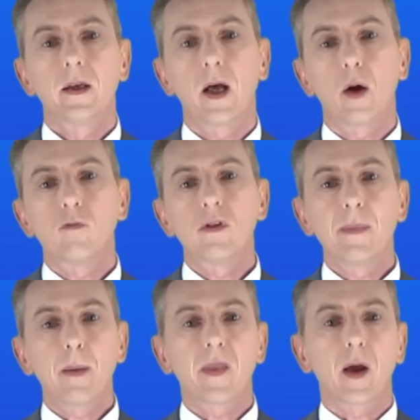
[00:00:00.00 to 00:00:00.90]
Now,
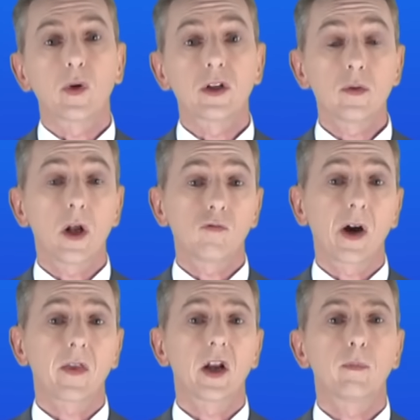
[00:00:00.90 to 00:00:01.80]
remember that we do not
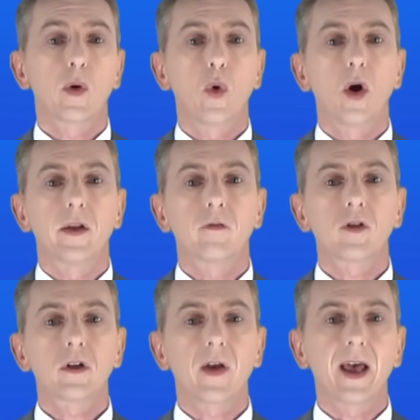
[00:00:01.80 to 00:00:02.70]
write the number 1 in
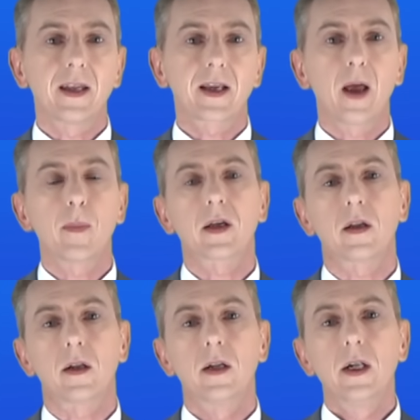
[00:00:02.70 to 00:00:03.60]
front of any
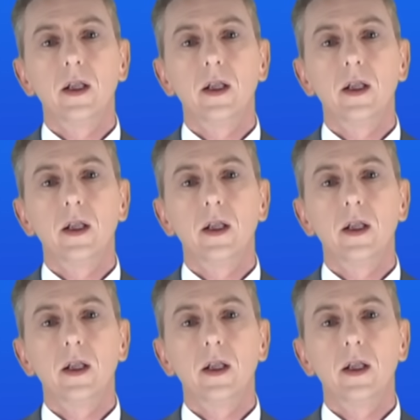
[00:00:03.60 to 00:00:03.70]
chemical,